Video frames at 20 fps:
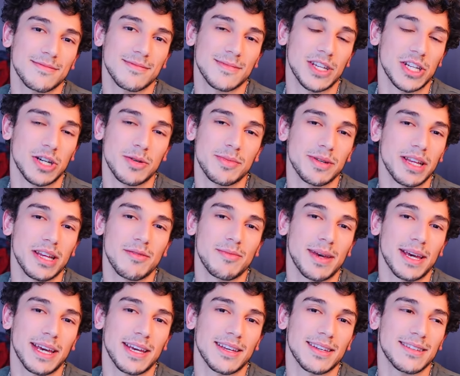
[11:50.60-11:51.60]
You don't believe
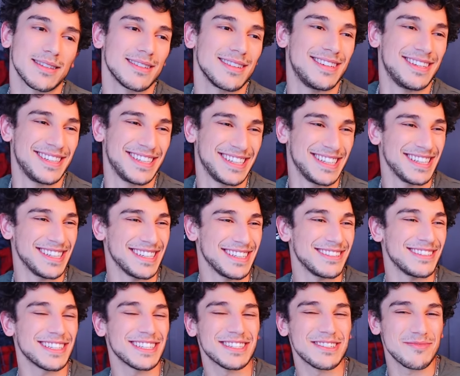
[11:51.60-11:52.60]
me.
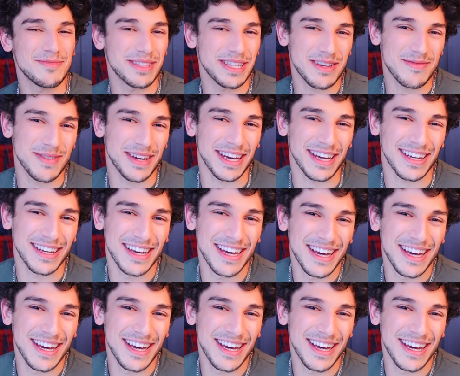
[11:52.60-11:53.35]
Like, you don't believe me.